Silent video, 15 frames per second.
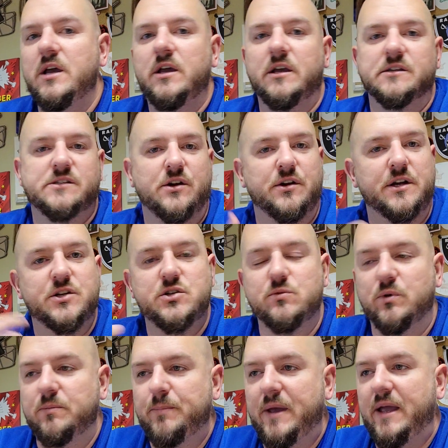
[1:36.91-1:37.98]
Is there an issue
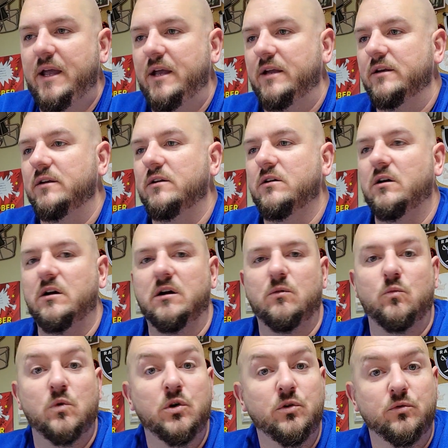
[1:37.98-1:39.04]
with pain,
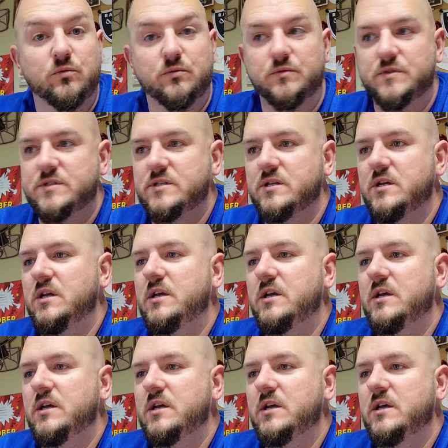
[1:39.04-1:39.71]
wounds?